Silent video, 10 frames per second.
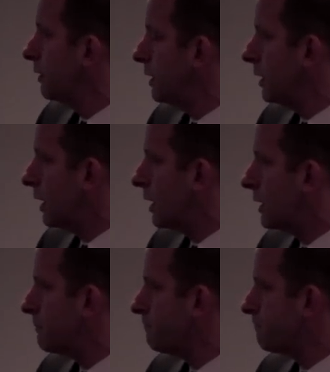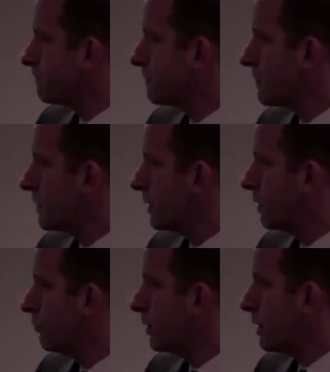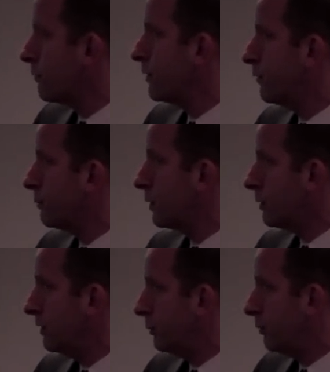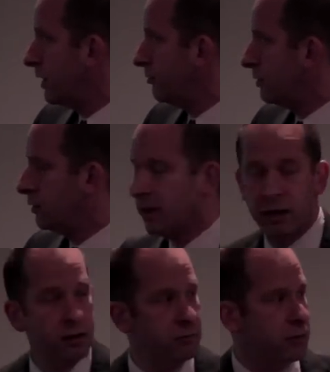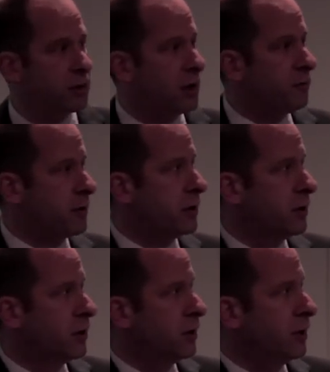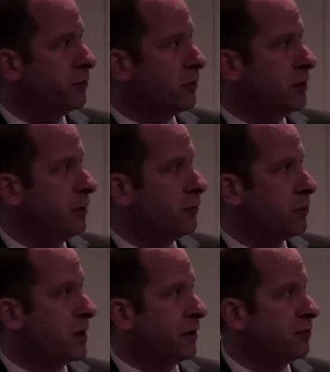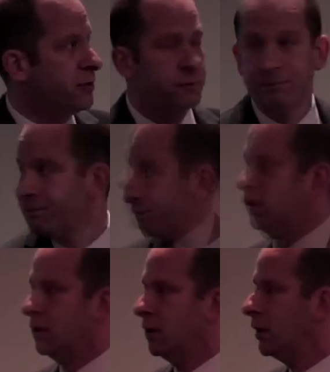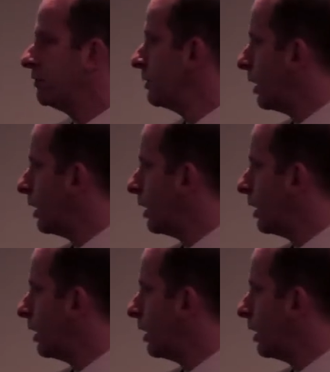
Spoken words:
the recovery from the Great Depression, that recovery is going to be robust. It's